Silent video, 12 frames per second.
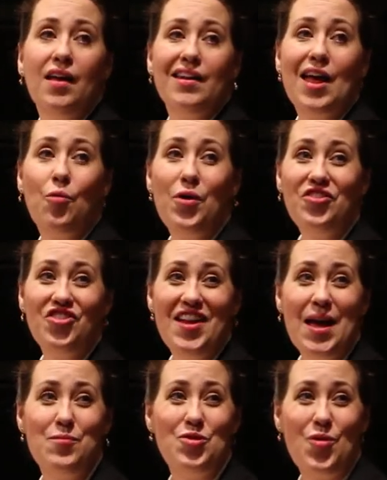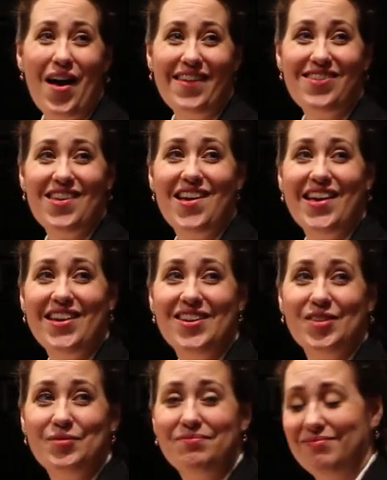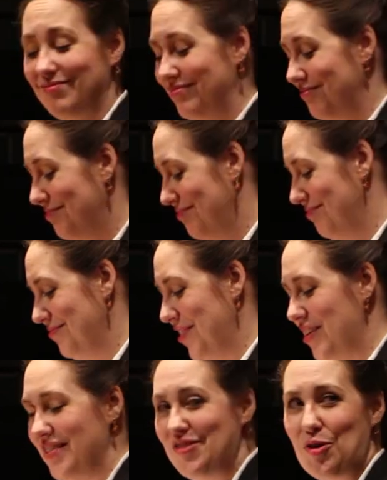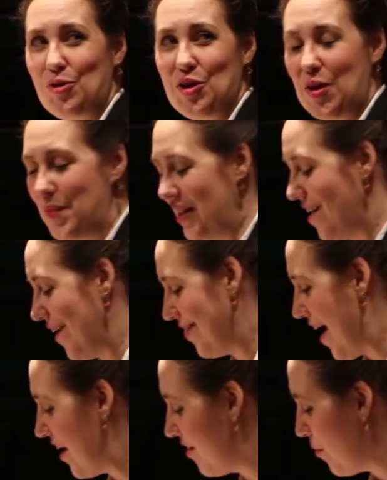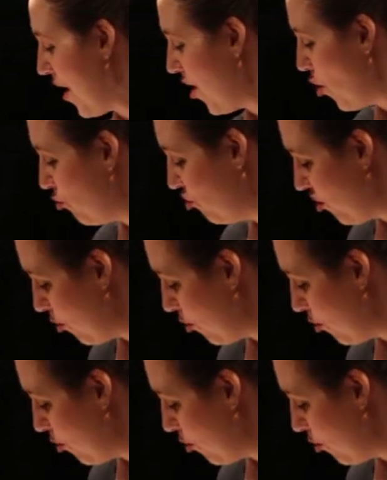Now, which name do I summon? Oh, don't look at me like that. It's my own